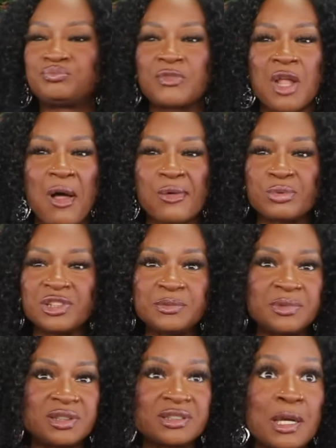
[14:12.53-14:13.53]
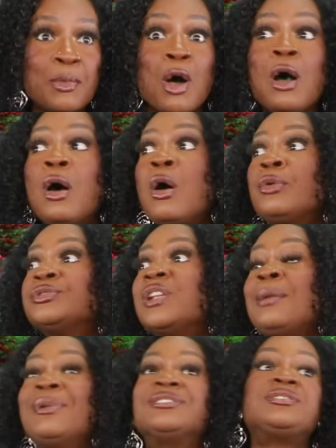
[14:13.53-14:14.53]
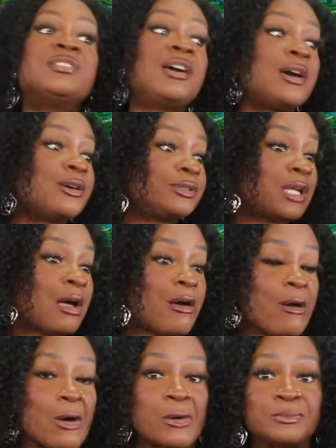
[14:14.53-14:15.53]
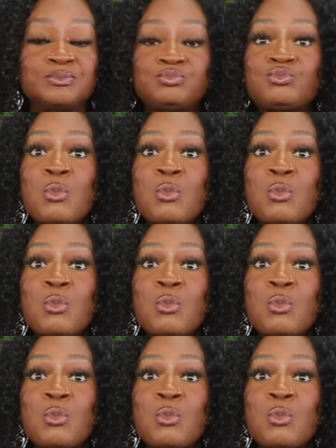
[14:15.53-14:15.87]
Y'all, Christmas is coming. Oh, let me tell y'all